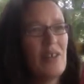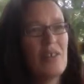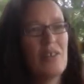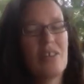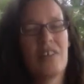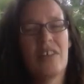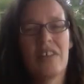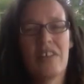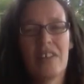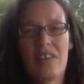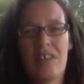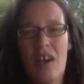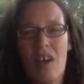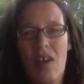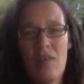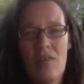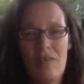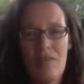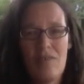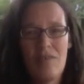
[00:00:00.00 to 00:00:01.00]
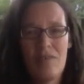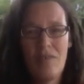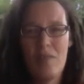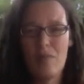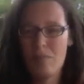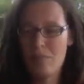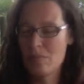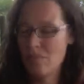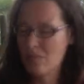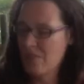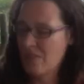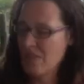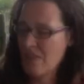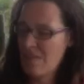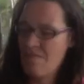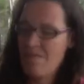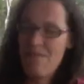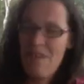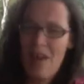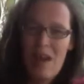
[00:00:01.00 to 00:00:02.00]
that go from the
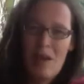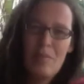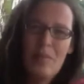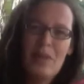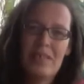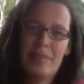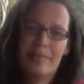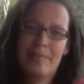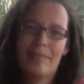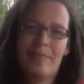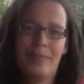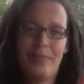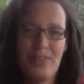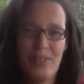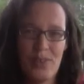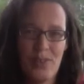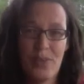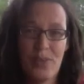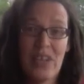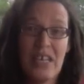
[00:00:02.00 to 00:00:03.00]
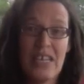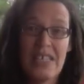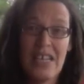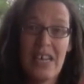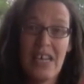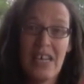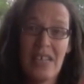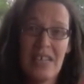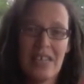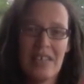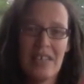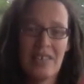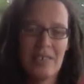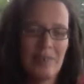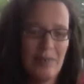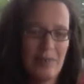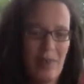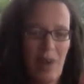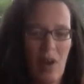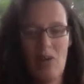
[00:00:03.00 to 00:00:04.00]
farmer to the retailer,
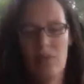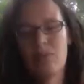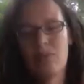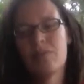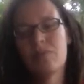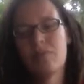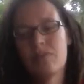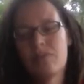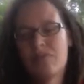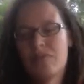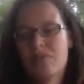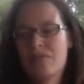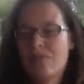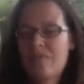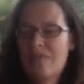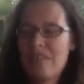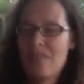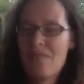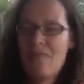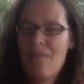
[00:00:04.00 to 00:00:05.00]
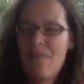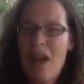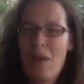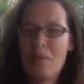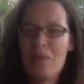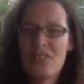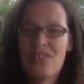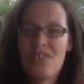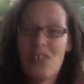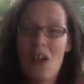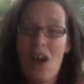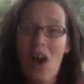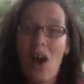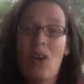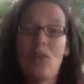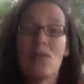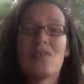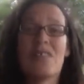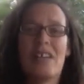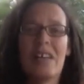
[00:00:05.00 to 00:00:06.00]
the farmer to the
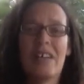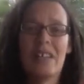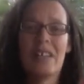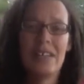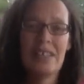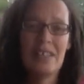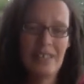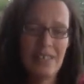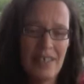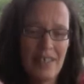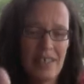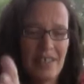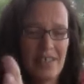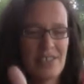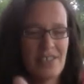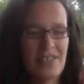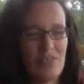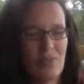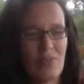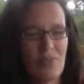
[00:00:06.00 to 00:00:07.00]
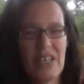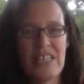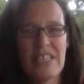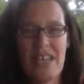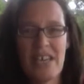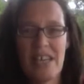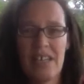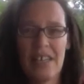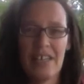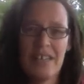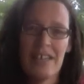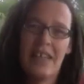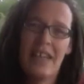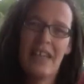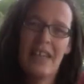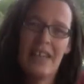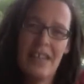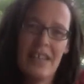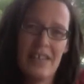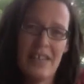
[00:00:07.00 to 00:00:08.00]
wholesaler, to the retailer,
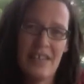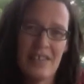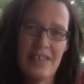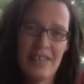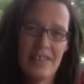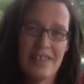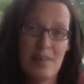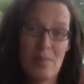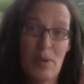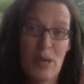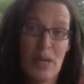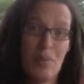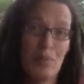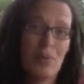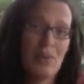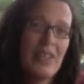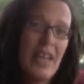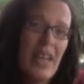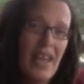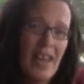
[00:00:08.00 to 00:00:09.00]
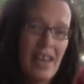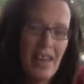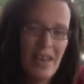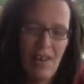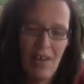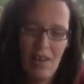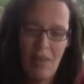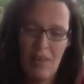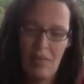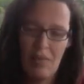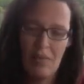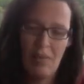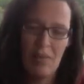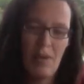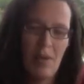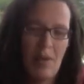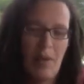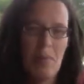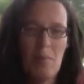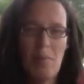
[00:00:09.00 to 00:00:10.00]
and then to people, and how
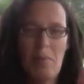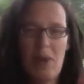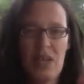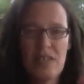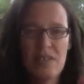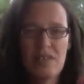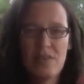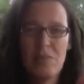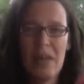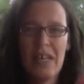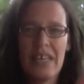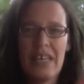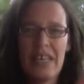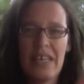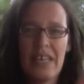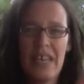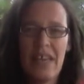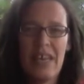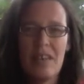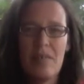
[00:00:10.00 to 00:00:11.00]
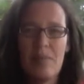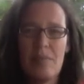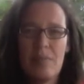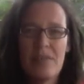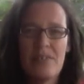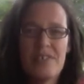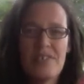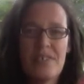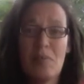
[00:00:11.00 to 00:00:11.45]
much money came to the